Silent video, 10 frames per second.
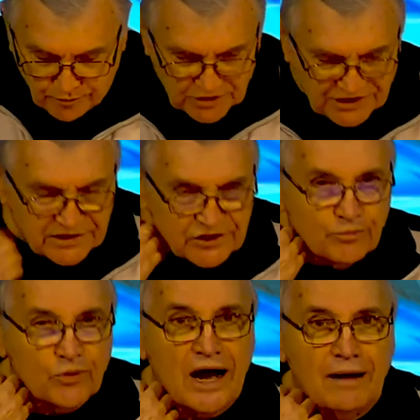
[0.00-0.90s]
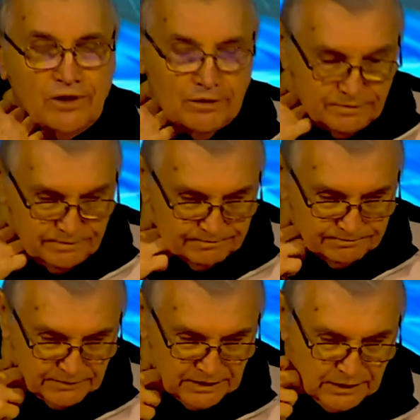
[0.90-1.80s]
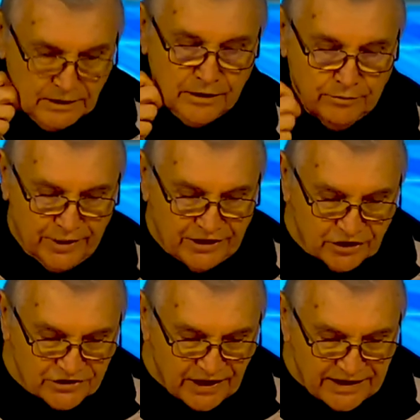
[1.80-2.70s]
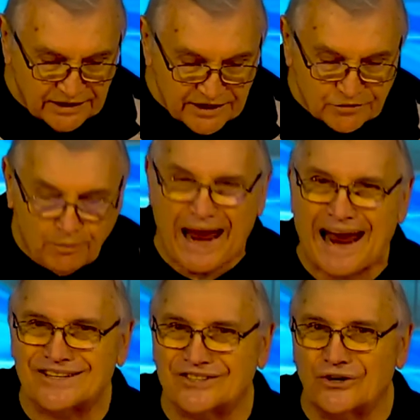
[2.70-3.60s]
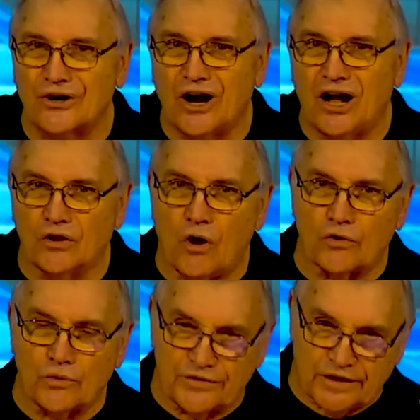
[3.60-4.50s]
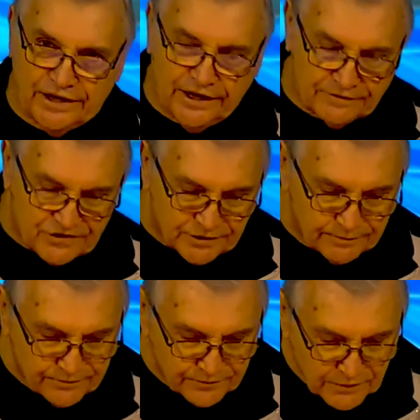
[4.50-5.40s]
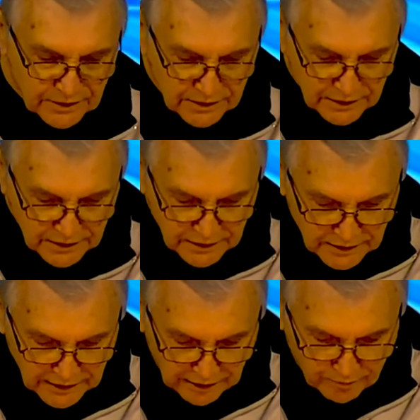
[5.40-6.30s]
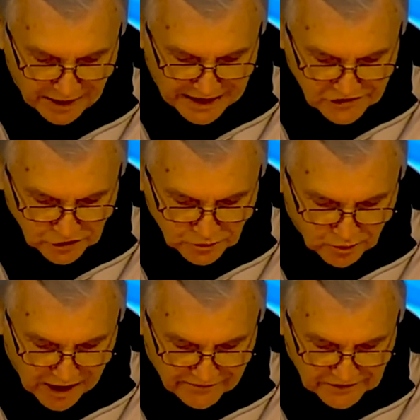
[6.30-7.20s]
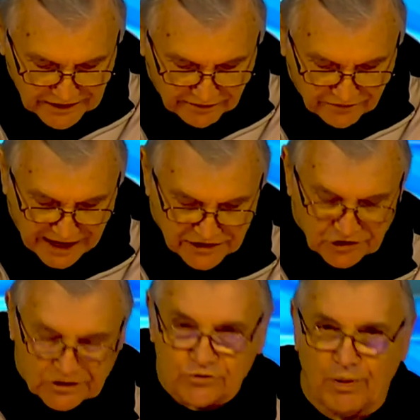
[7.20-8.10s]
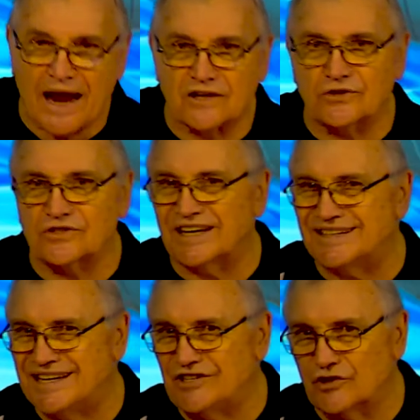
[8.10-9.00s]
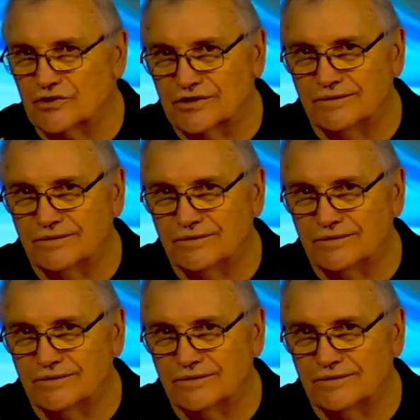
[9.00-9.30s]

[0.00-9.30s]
presents a problem because they list pastor along with the gifts apostles, prophet, evangelists, pastors, and teachers.